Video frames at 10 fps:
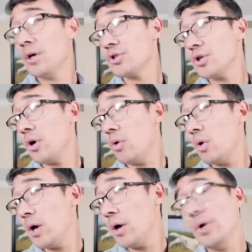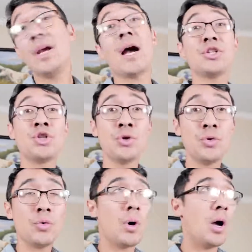So we got
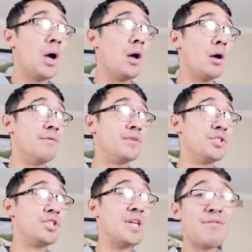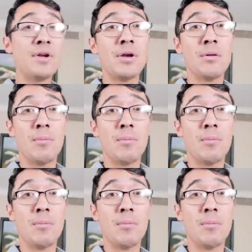2 of 7